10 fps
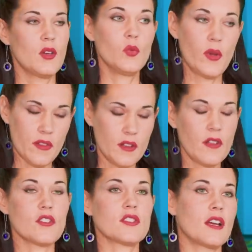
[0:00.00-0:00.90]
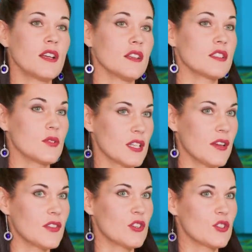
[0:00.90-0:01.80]
with another stylist that was
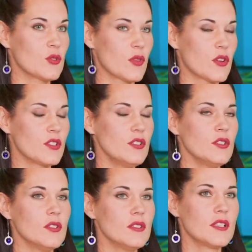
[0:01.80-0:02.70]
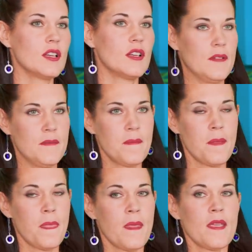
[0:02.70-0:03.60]
having issues with her too
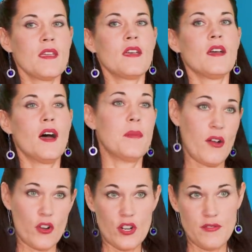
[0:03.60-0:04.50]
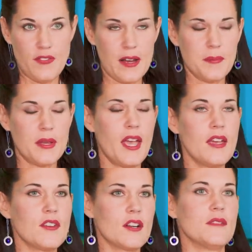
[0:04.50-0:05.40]
about her defiant
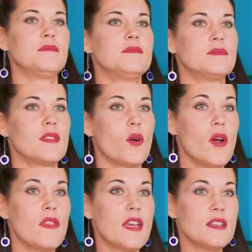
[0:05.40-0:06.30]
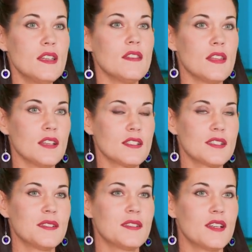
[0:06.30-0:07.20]
behavior. Now, when they did
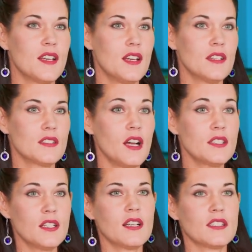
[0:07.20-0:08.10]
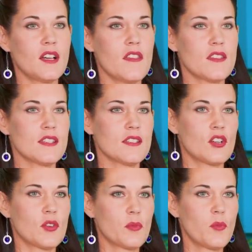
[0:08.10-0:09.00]
this, Tatiana saw this as
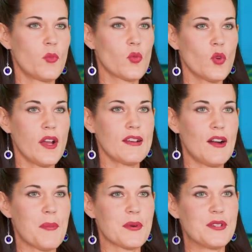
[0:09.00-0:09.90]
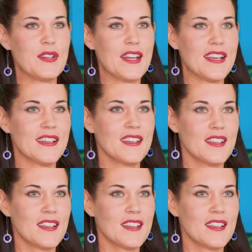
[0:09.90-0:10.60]
her great opportunity.